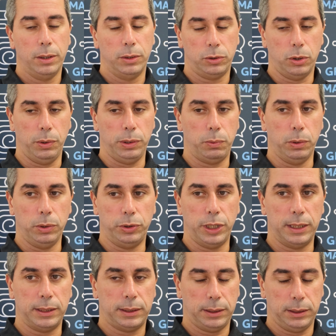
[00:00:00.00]
So it will
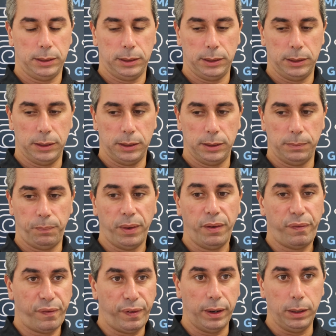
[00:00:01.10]
just
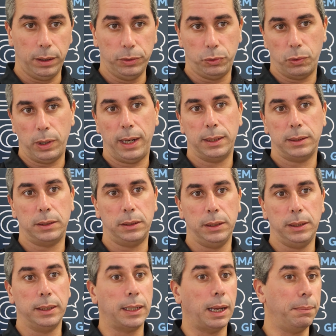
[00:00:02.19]
fail to answer
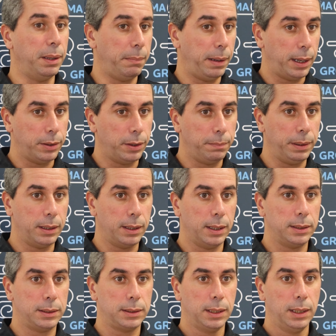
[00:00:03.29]
in a timely manner
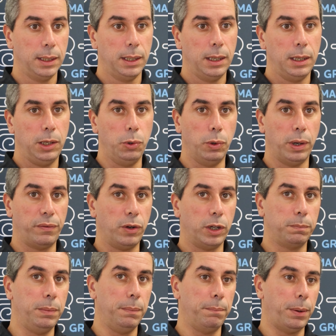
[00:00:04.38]
because you have
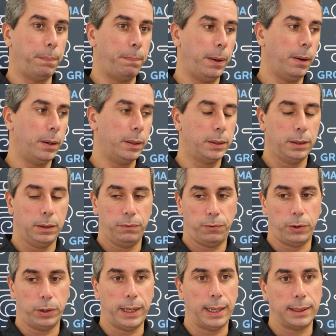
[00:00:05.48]
not been prepared
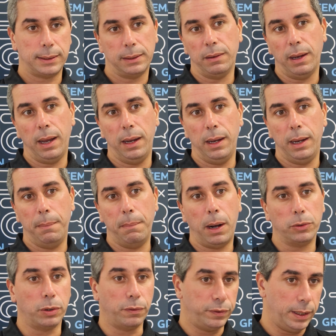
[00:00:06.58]
for that
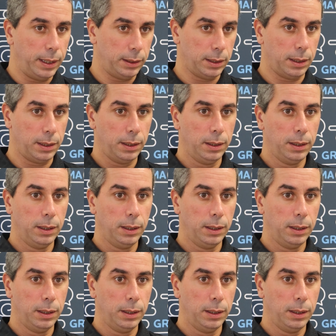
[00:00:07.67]
amount of data.